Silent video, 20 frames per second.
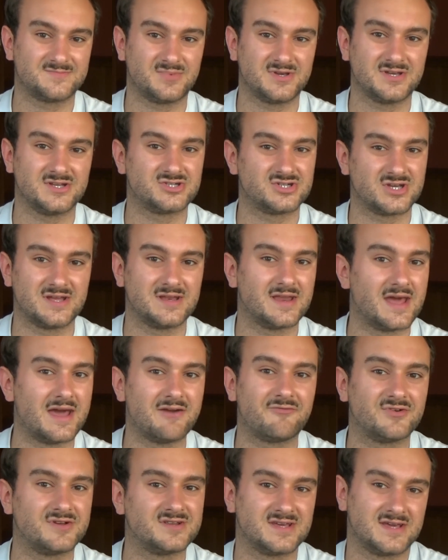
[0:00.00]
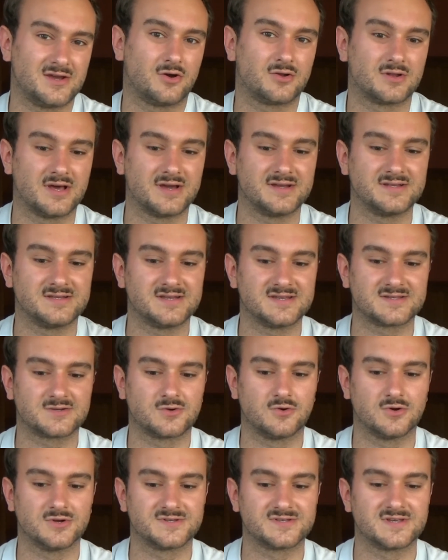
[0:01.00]
speech in everyday online
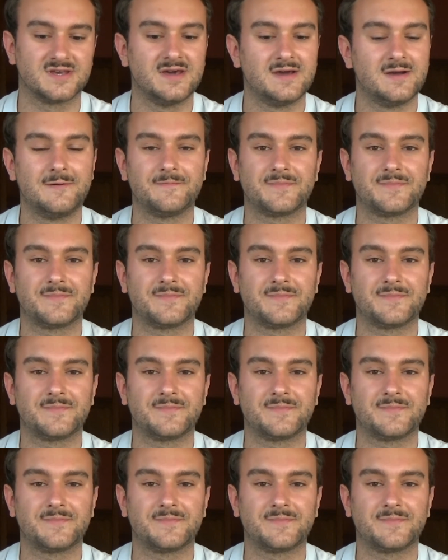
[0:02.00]
discourse.